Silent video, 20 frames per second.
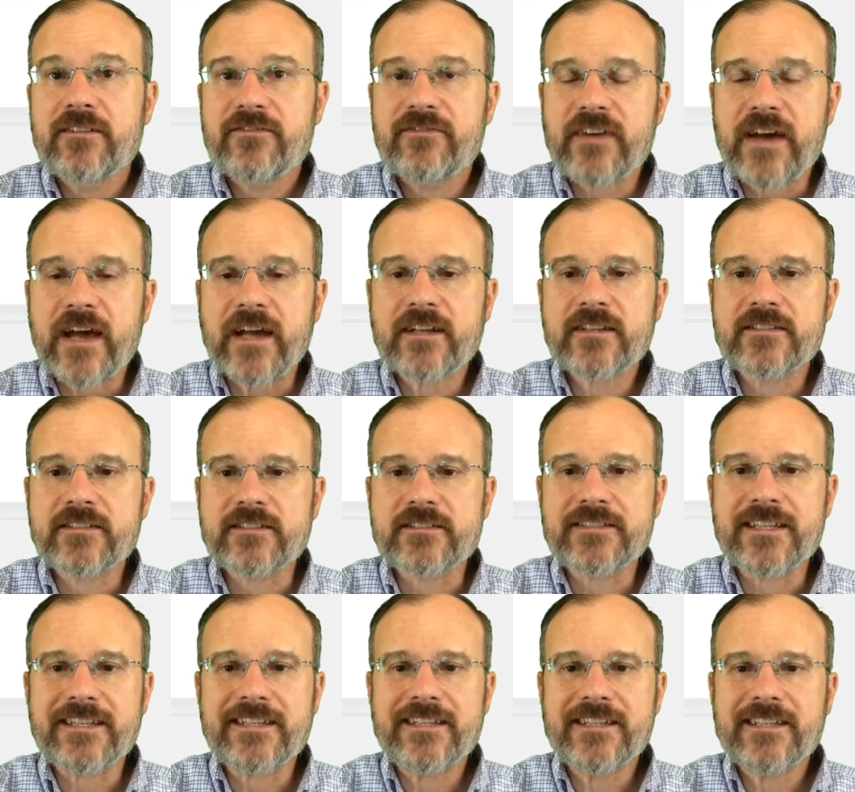faxes
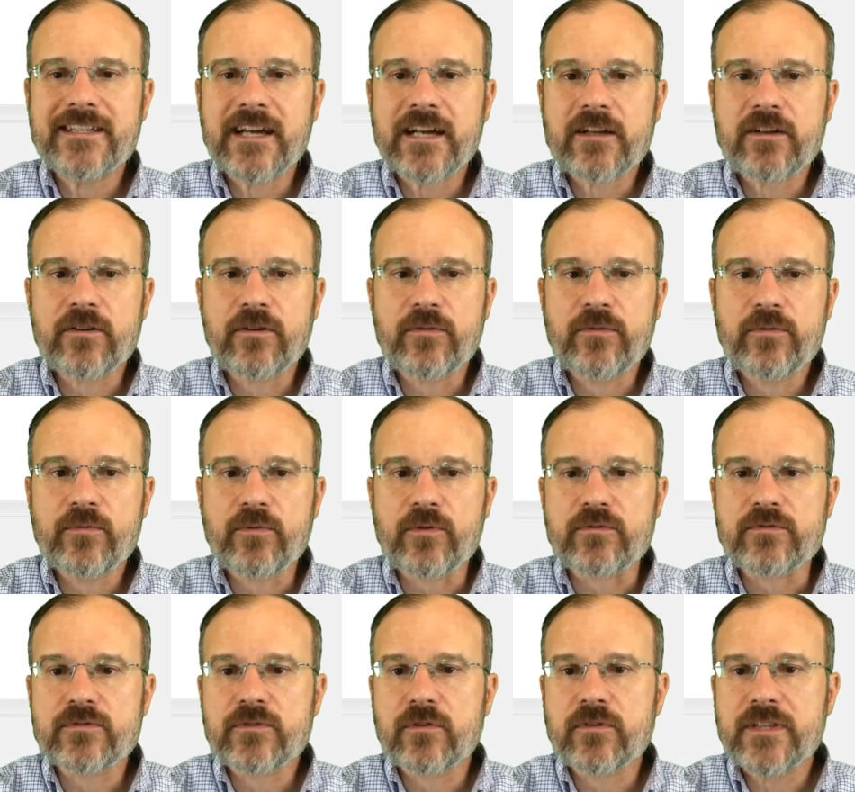that did not go
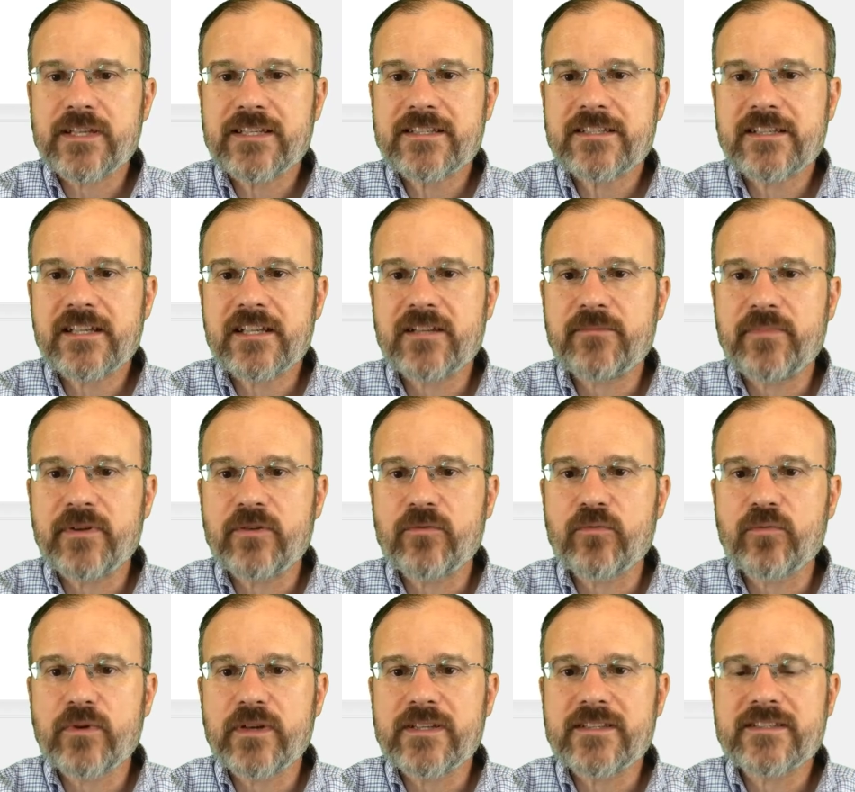through. So these need to be
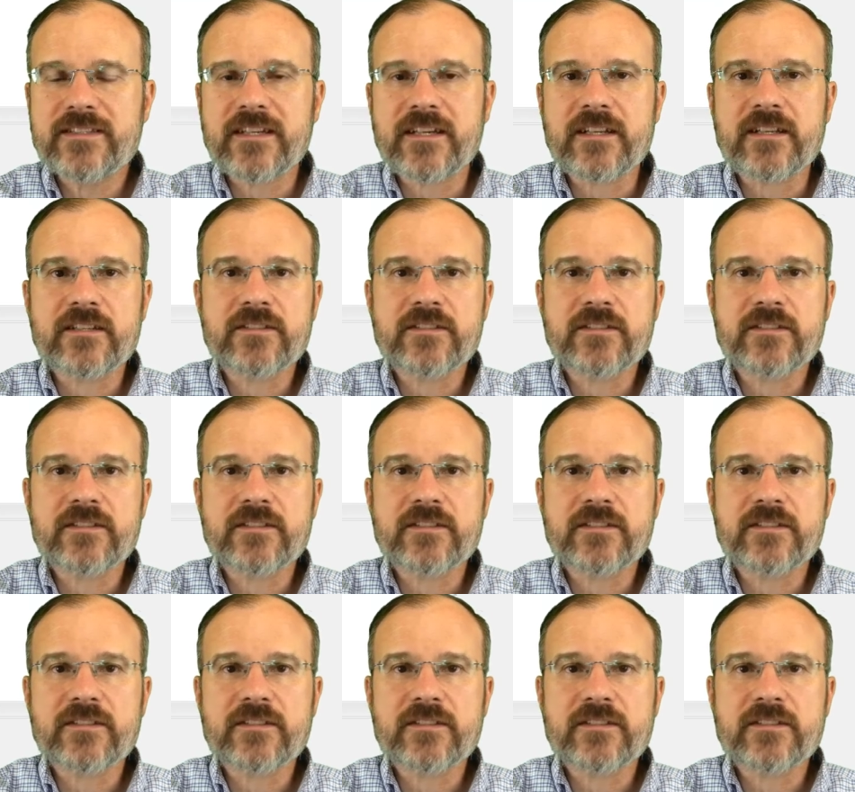resent.